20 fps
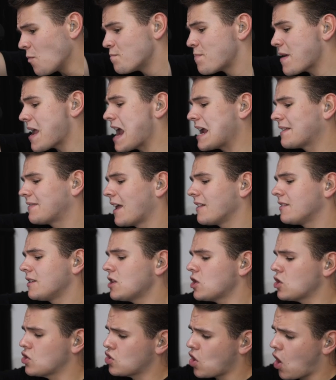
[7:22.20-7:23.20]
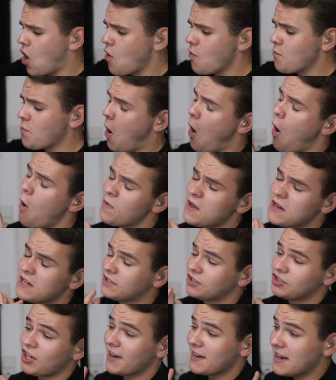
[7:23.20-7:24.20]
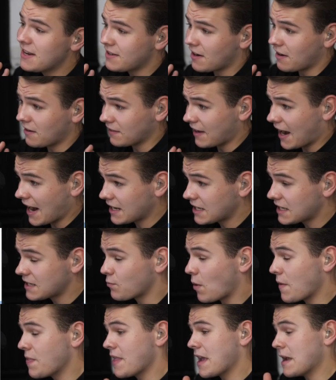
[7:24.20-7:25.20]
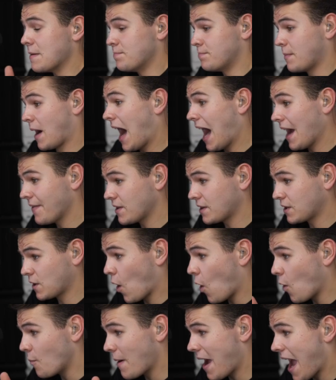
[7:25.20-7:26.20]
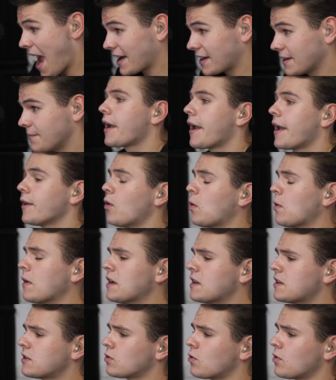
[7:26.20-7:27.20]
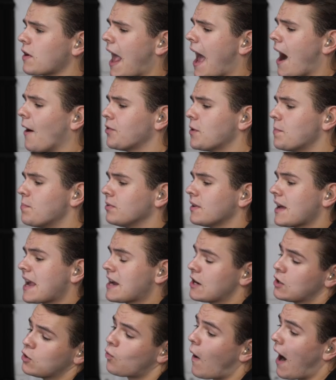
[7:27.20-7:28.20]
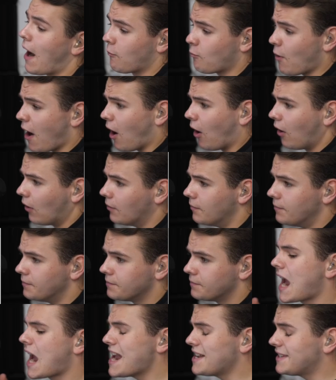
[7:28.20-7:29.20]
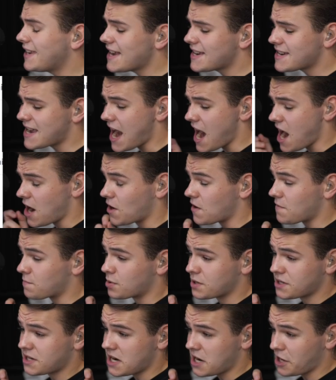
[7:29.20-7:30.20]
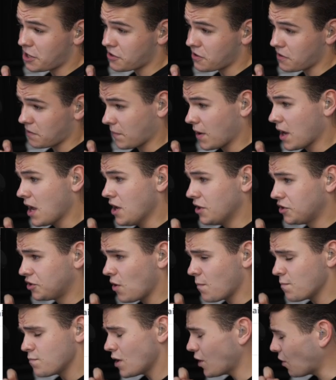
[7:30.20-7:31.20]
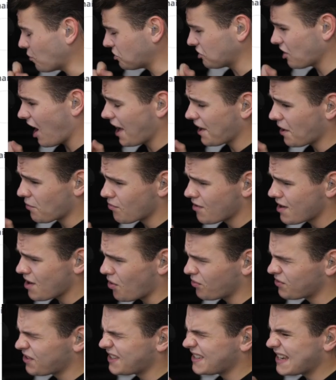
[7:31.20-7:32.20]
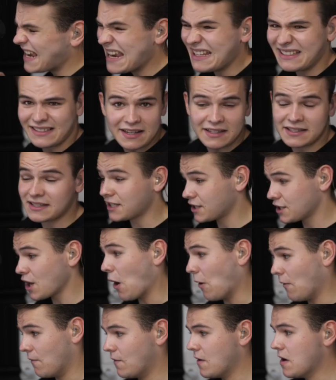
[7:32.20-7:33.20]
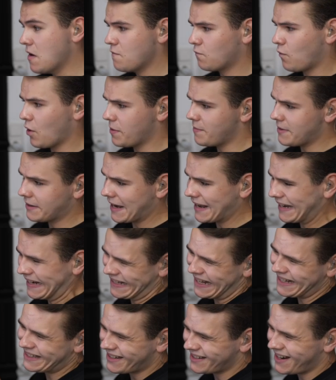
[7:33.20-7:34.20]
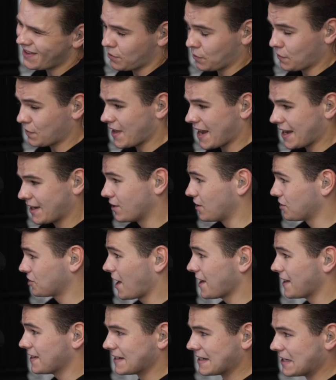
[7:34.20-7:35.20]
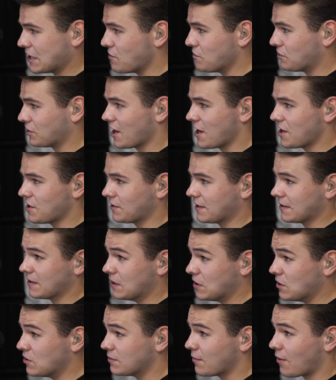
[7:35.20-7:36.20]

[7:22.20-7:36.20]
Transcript: big that, you know, all these Chinese airlines, when they buy the COMAC, can already sort out the plane quite well and take care of production. So, you know, China really only needs itself for the beginning. That's another thing. You know, China's a huge country and a huge